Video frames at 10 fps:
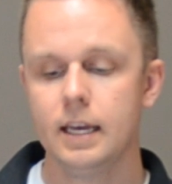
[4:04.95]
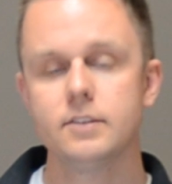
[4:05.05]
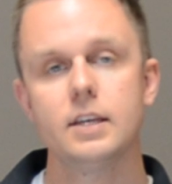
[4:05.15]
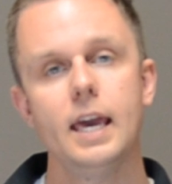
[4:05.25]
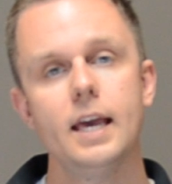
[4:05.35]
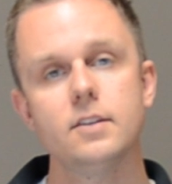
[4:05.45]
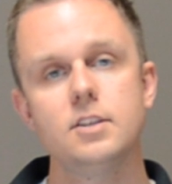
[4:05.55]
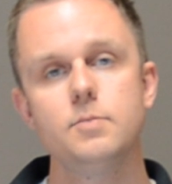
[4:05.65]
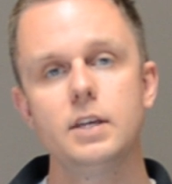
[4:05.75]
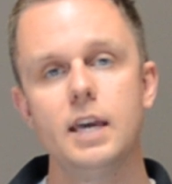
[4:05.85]
is I can't
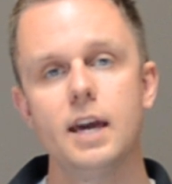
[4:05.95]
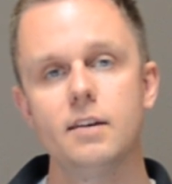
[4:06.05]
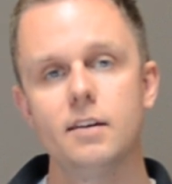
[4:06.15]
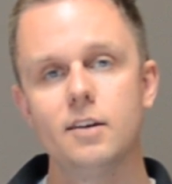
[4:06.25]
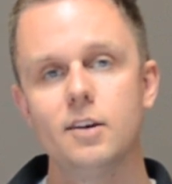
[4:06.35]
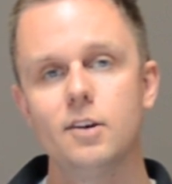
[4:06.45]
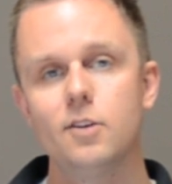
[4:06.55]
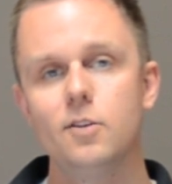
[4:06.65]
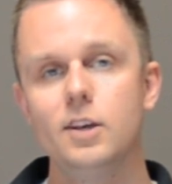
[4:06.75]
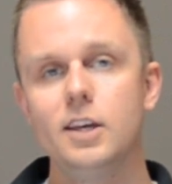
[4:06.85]
seem to get
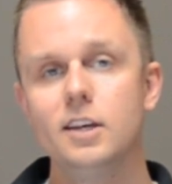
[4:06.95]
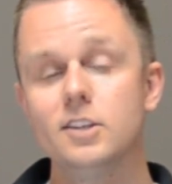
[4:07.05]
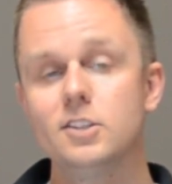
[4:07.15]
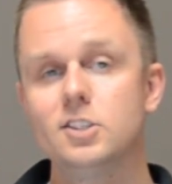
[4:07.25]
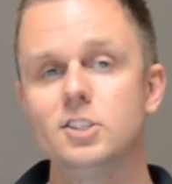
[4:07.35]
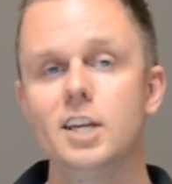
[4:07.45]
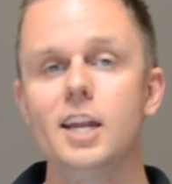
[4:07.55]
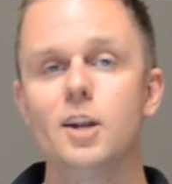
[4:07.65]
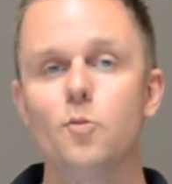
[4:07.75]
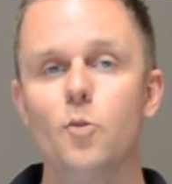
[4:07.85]
the
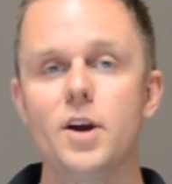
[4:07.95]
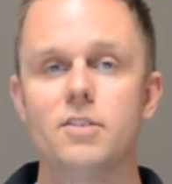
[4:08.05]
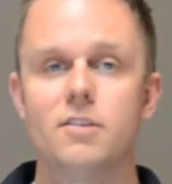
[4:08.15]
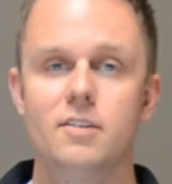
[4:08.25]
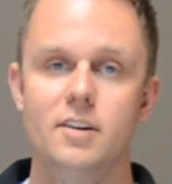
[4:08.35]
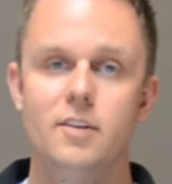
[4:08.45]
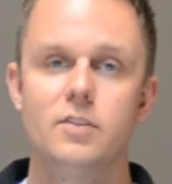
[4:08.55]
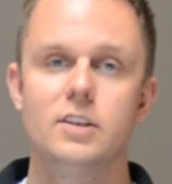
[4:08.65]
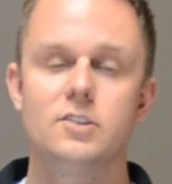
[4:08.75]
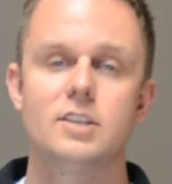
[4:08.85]
stated width
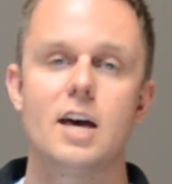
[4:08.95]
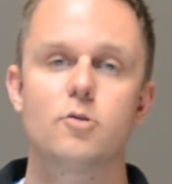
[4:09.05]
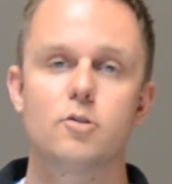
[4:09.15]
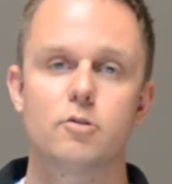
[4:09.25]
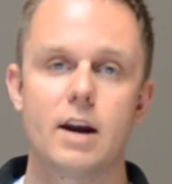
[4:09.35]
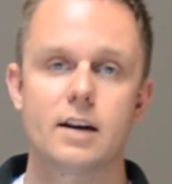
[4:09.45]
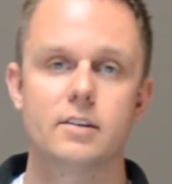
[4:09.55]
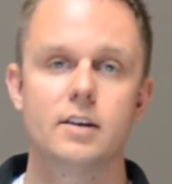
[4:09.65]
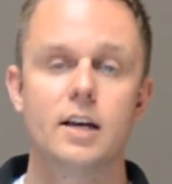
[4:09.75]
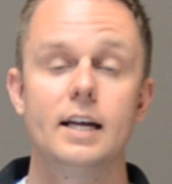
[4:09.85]
of this saddle correct.
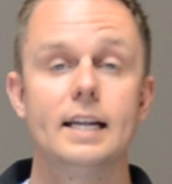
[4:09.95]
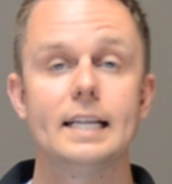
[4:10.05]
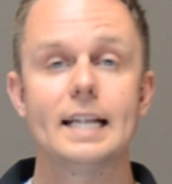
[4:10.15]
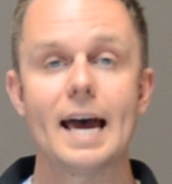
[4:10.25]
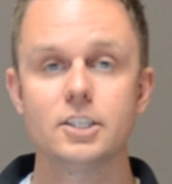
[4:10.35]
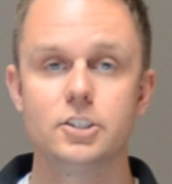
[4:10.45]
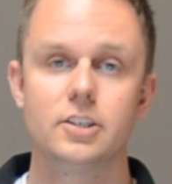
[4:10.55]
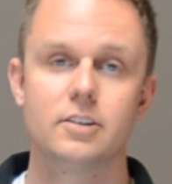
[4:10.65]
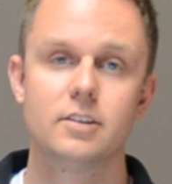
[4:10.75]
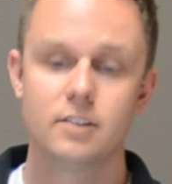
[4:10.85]
Last
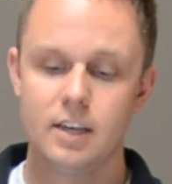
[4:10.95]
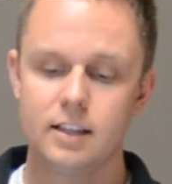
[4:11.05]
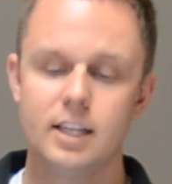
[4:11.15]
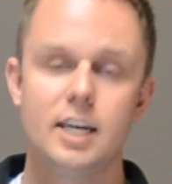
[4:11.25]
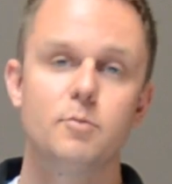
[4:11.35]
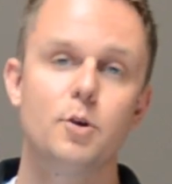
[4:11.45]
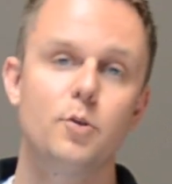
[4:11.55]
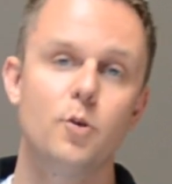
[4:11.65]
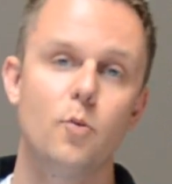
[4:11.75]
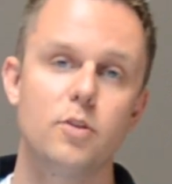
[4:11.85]
year, they claimed
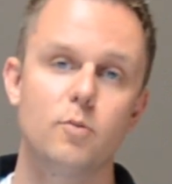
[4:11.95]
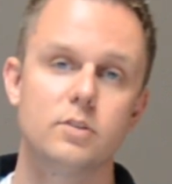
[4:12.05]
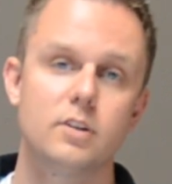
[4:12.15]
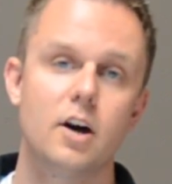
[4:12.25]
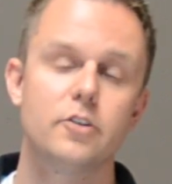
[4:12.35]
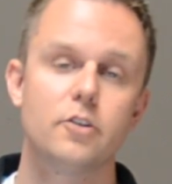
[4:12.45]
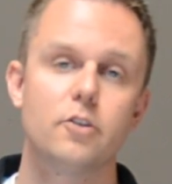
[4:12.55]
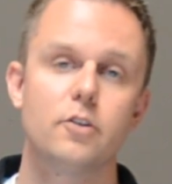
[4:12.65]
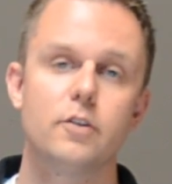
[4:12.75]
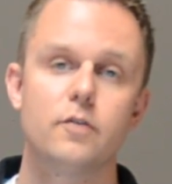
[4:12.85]
the width was
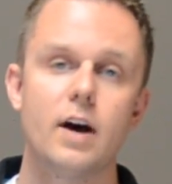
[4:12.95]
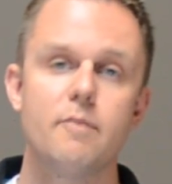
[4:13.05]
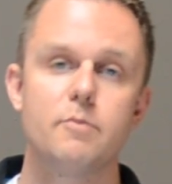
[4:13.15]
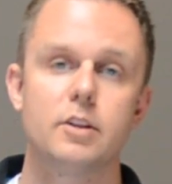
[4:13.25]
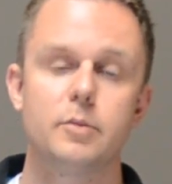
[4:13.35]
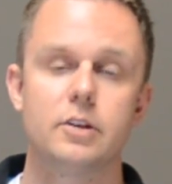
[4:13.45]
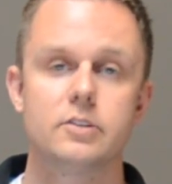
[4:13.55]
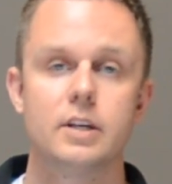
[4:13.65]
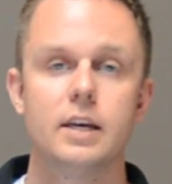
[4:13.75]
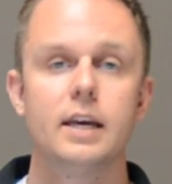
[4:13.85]
135
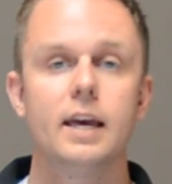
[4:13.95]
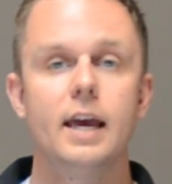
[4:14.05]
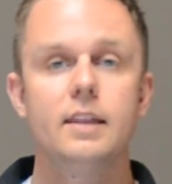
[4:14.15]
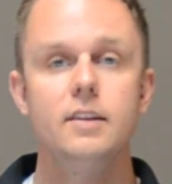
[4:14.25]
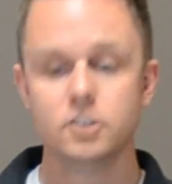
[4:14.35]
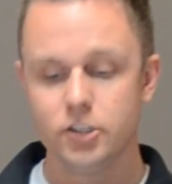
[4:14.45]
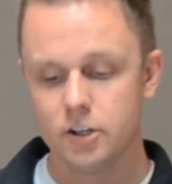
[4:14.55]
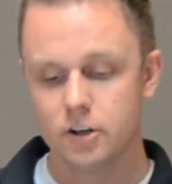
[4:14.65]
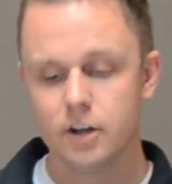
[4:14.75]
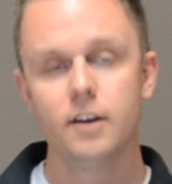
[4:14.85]
millimeters, and this
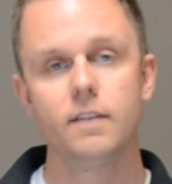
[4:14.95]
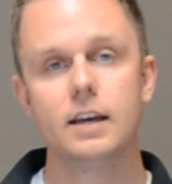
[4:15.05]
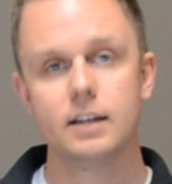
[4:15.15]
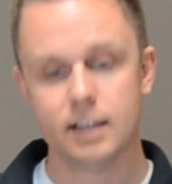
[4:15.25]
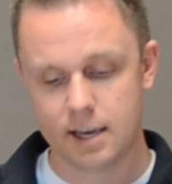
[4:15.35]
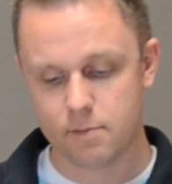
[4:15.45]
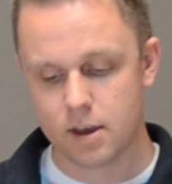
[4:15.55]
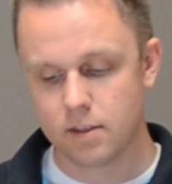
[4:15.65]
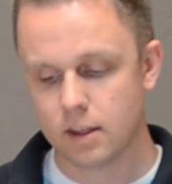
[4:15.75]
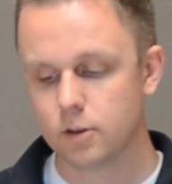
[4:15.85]
year they claim
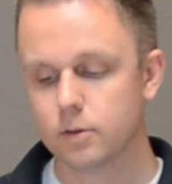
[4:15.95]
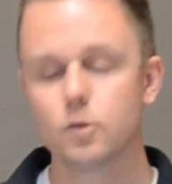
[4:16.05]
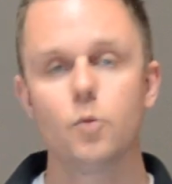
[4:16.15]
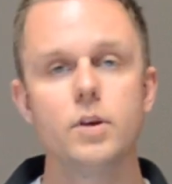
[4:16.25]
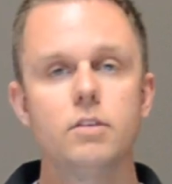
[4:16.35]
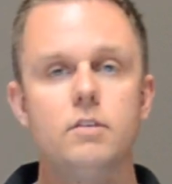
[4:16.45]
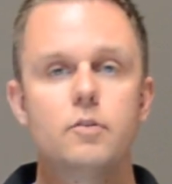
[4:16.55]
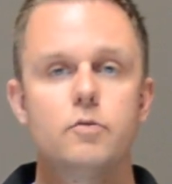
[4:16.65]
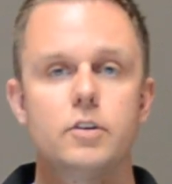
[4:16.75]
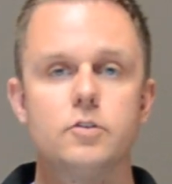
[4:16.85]
that there is a width
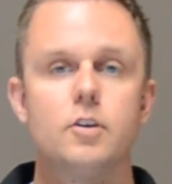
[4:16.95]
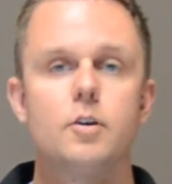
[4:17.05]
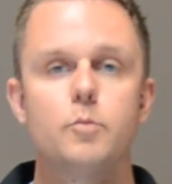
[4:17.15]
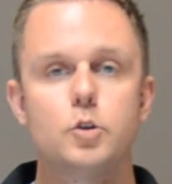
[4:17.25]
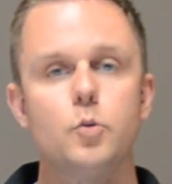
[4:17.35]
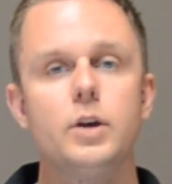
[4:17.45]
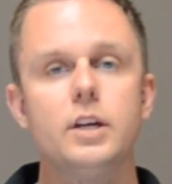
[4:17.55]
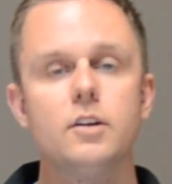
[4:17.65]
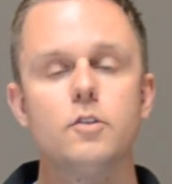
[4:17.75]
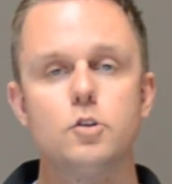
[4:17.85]
difference
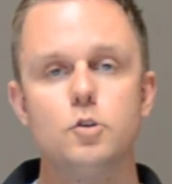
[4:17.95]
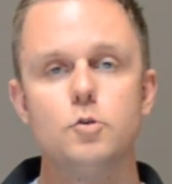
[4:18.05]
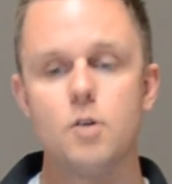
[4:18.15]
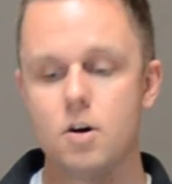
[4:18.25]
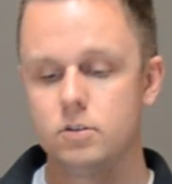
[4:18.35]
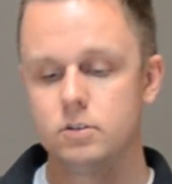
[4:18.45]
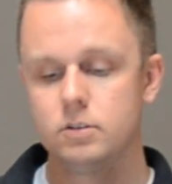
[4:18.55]
between the two models.